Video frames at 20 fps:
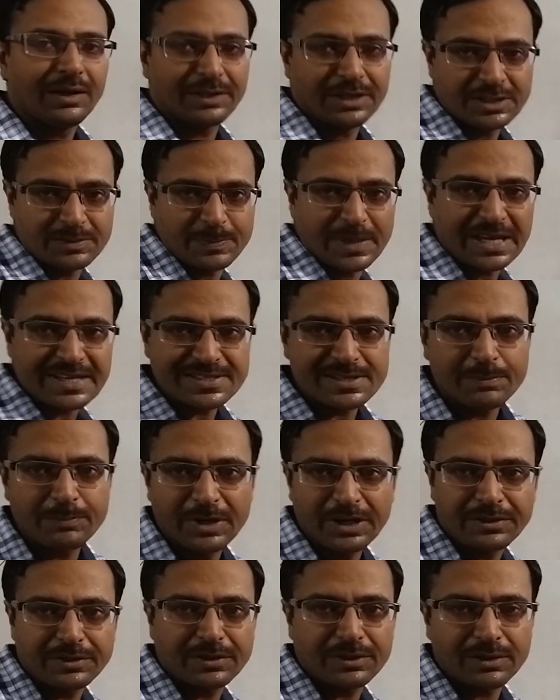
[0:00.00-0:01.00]
this makes a
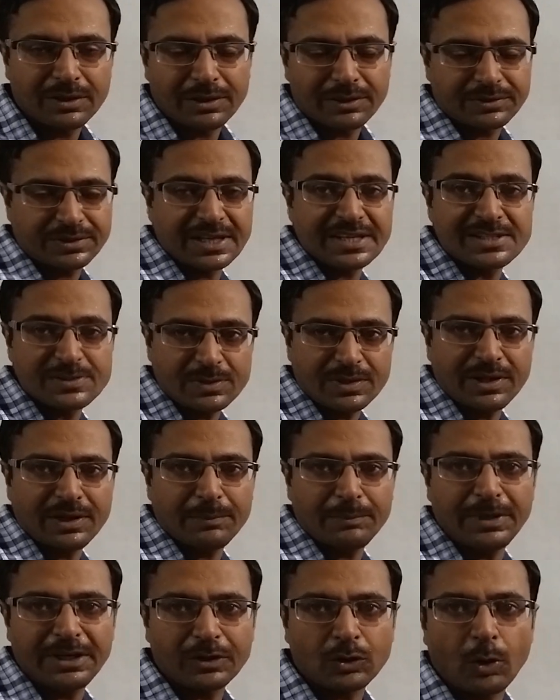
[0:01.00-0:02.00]
bit things
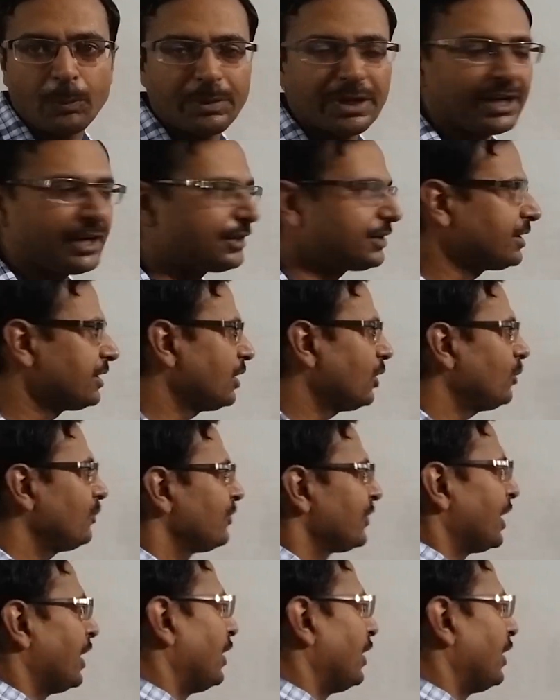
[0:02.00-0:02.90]
a bit complicated now.